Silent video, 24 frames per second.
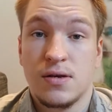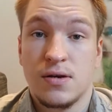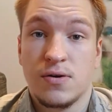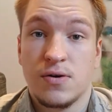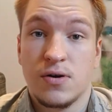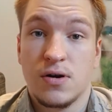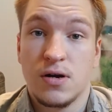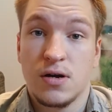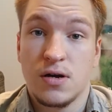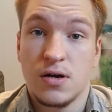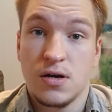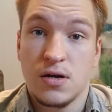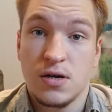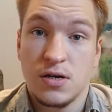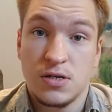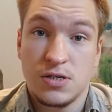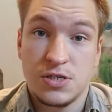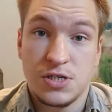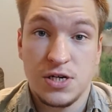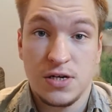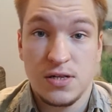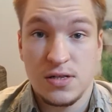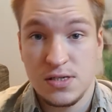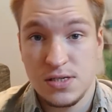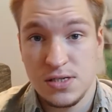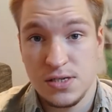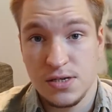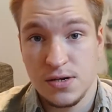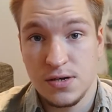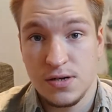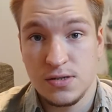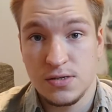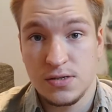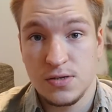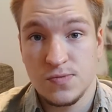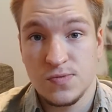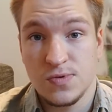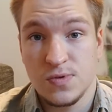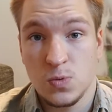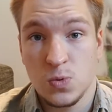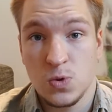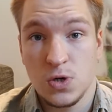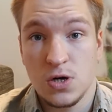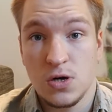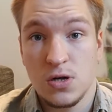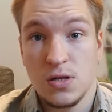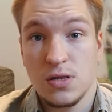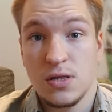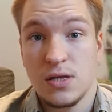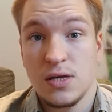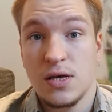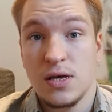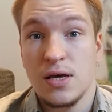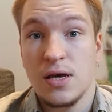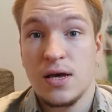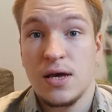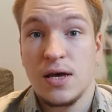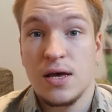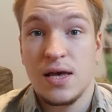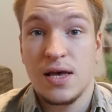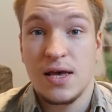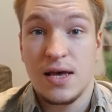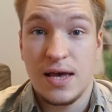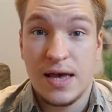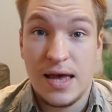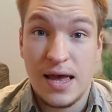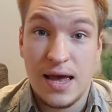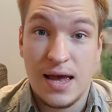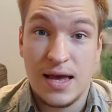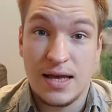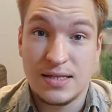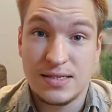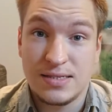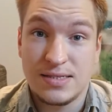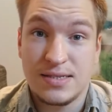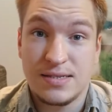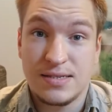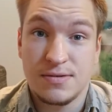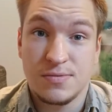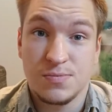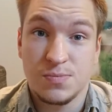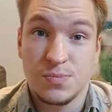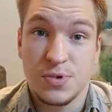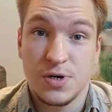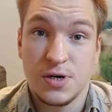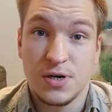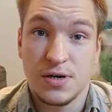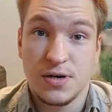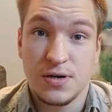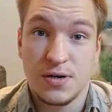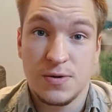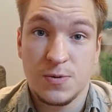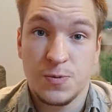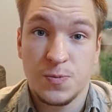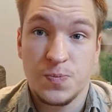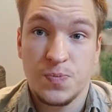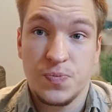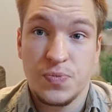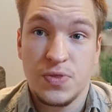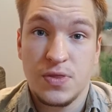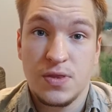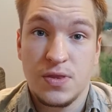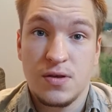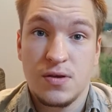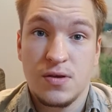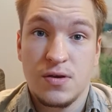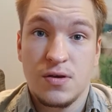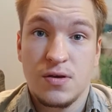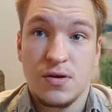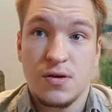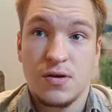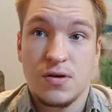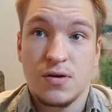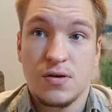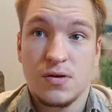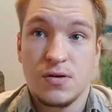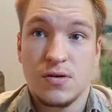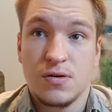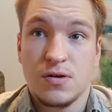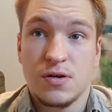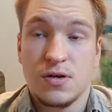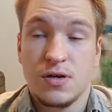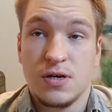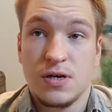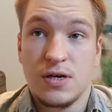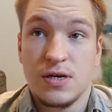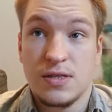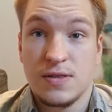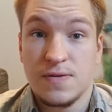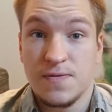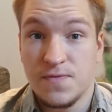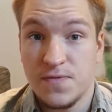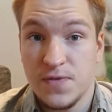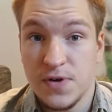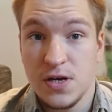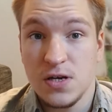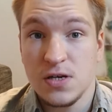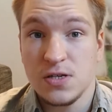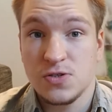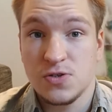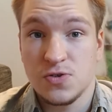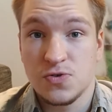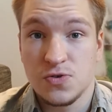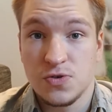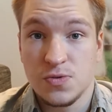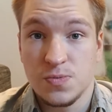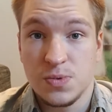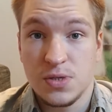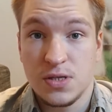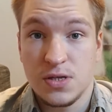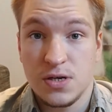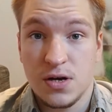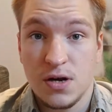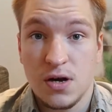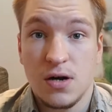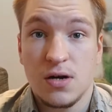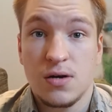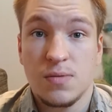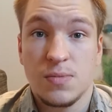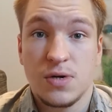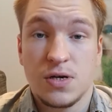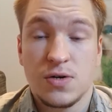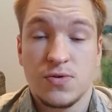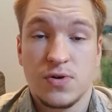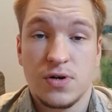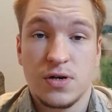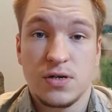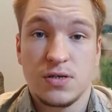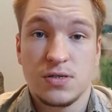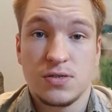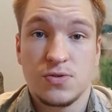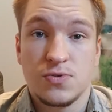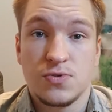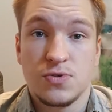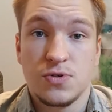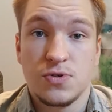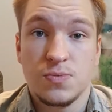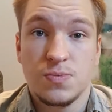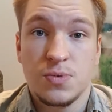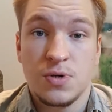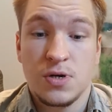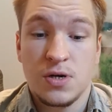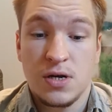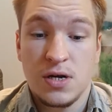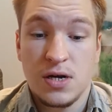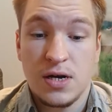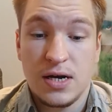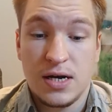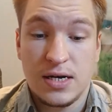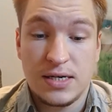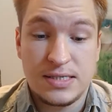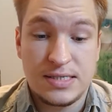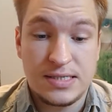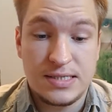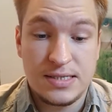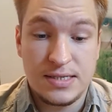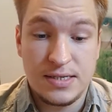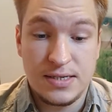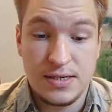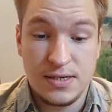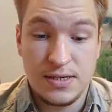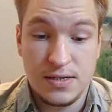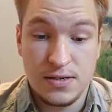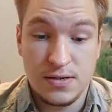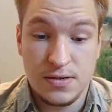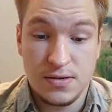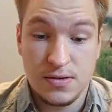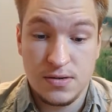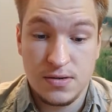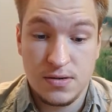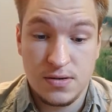there are Chael Sonnens of the world, and CM Punk. In the first group, in the Conor McGregor's group, I see